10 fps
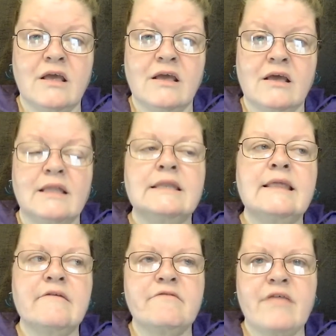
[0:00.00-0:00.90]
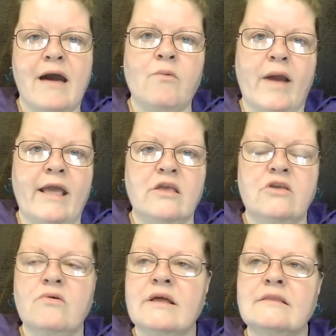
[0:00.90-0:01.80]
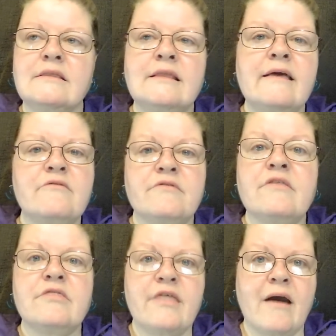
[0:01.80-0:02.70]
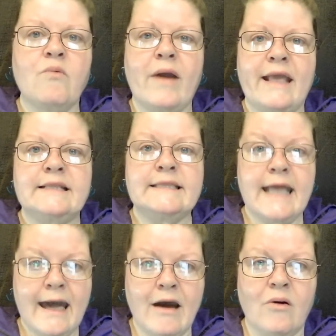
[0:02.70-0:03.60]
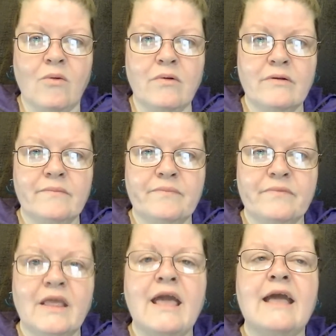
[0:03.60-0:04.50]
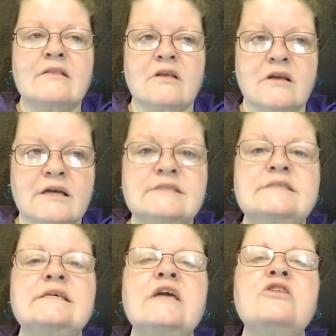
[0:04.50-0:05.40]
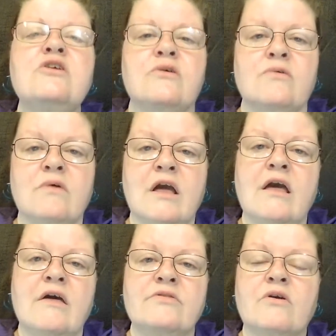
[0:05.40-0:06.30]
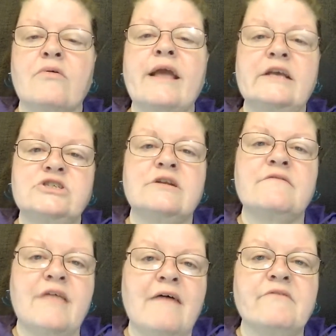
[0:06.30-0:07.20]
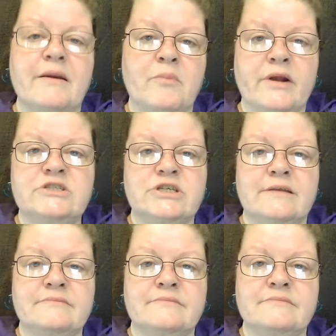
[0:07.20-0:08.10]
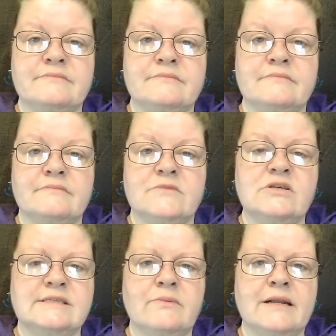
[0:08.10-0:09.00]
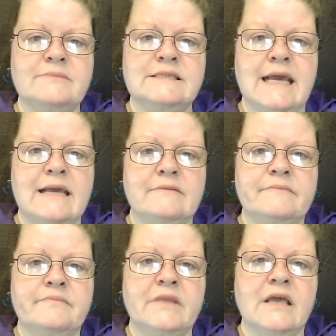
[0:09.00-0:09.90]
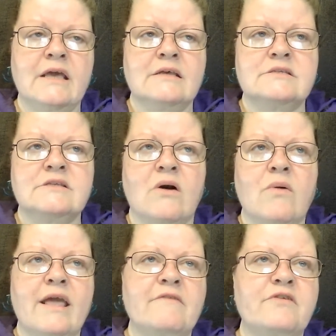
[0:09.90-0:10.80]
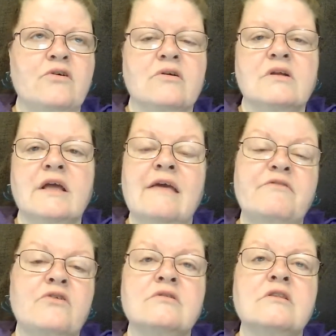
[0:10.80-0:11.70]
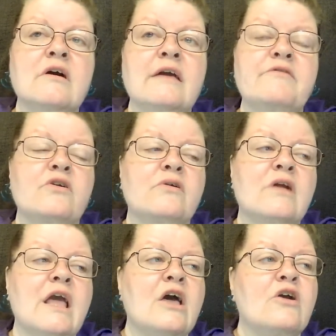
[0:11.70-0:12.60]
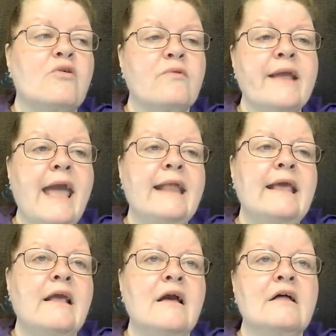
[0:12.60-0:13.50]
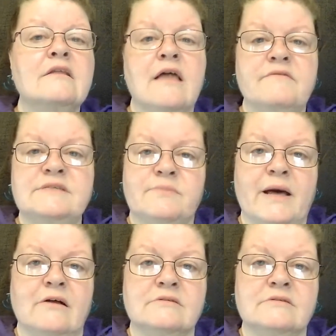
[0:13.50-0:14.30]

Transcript: Live that way. You can live that way now and continue the creation of that vibration. You see what I'm saying? So if you're creating love spells,